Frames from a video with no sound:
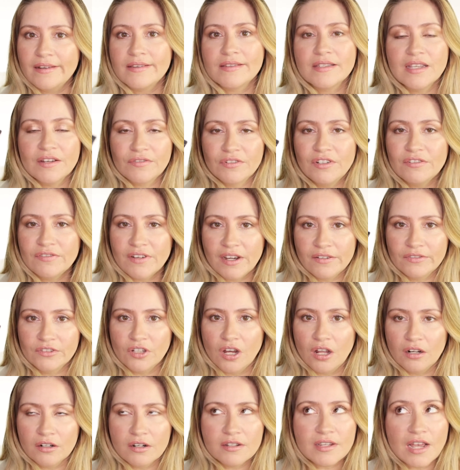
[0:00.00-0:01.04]
It's
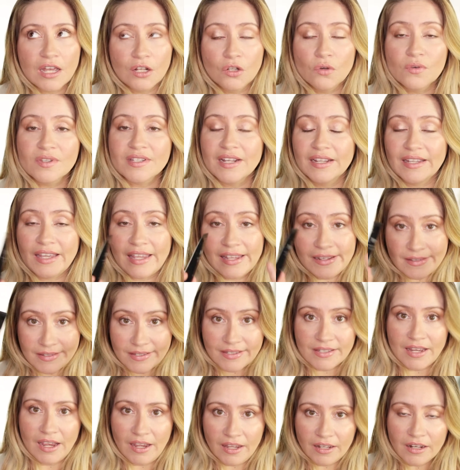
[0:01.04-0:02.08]
$75. I know it's like
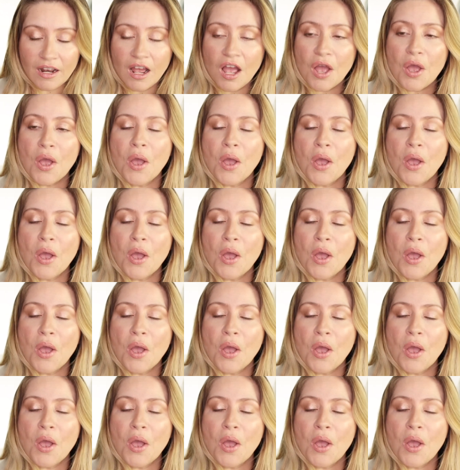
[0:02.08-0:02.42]
insane.